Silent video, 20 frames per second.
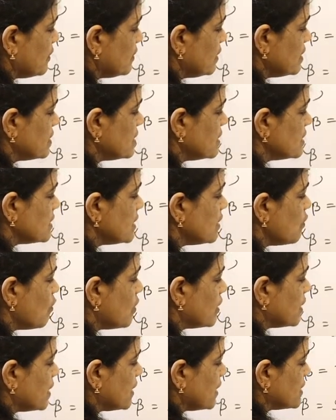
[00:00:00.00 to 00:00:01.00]
This is a
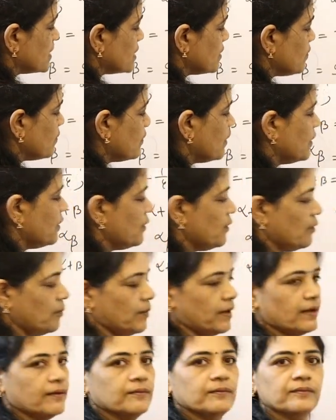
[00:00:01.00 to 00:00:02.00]
quadratic polynomial.